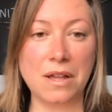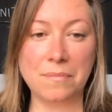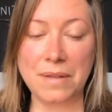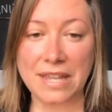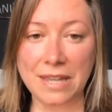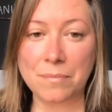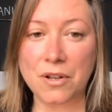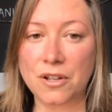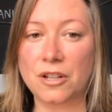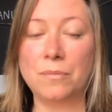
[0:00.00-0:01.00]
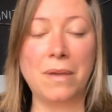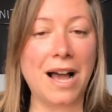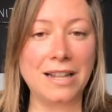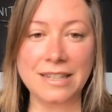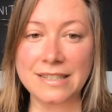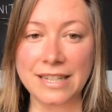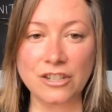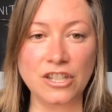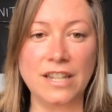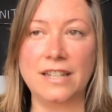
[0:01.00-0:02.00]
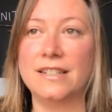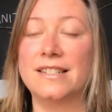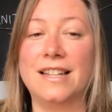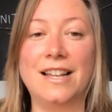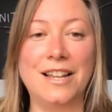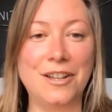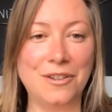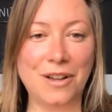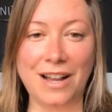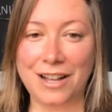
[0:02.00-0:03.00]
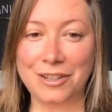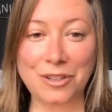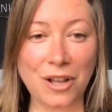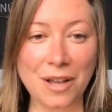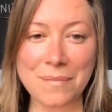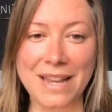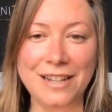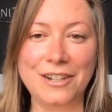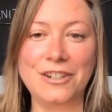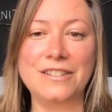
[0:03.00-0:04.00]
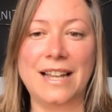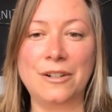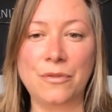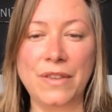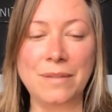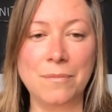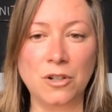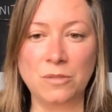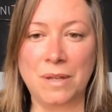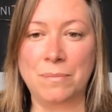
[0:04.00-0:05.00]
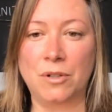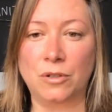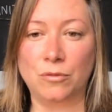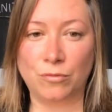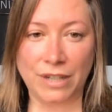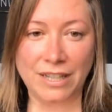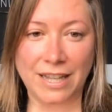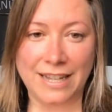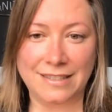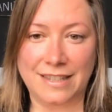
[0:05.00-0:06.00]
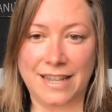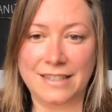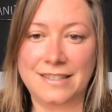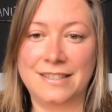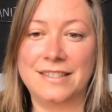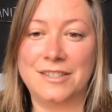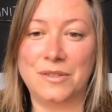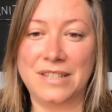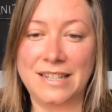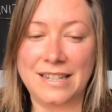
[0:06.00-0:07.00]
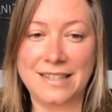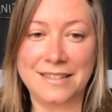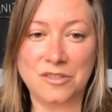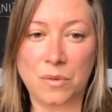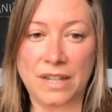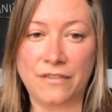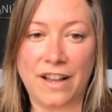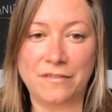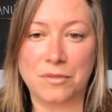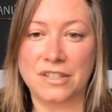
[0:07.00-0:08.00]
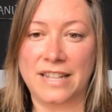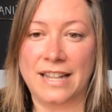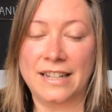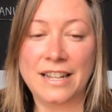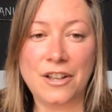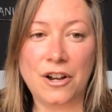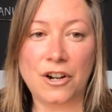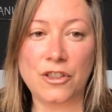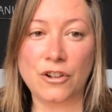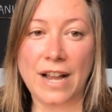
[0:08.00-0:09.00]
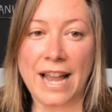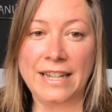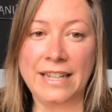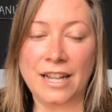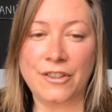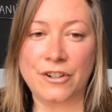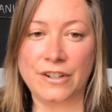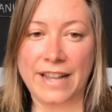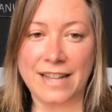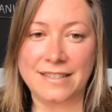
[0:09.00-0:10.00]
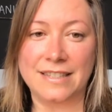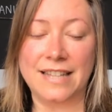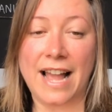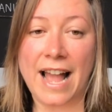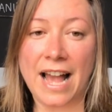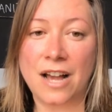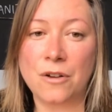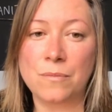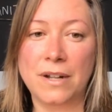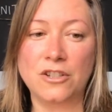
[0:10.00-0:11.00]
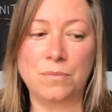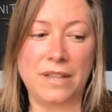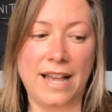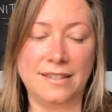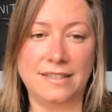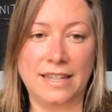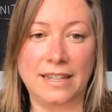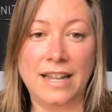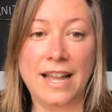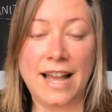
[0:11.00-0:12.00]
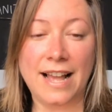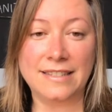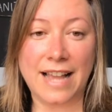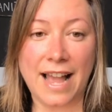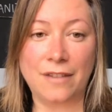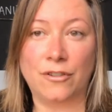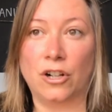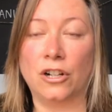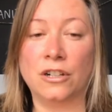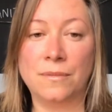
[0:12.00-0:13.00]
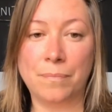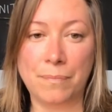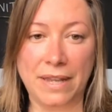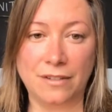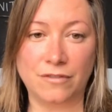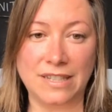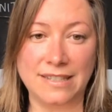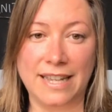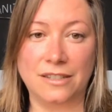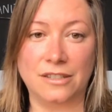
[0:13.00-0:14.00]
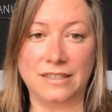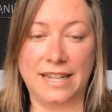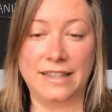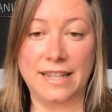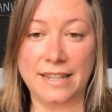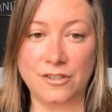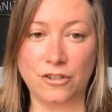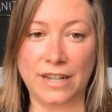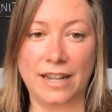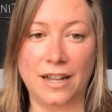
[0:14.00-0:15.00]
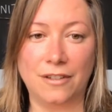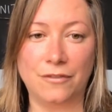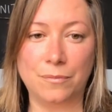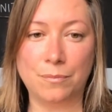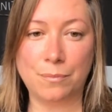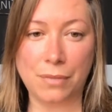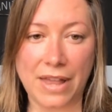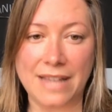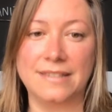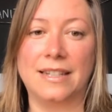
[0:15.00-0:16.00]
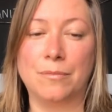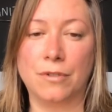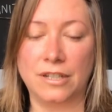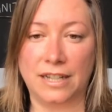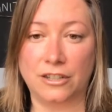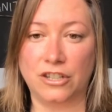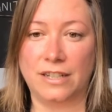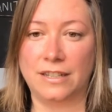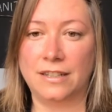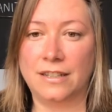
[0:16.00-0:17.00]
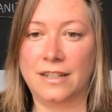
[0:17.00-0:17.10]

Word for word: people, politicians, lawmakers, I don't think most people realize this. So Cindy says 25%. Are there any other guesses? How much plastic has ever been recycled in the history of plastic production?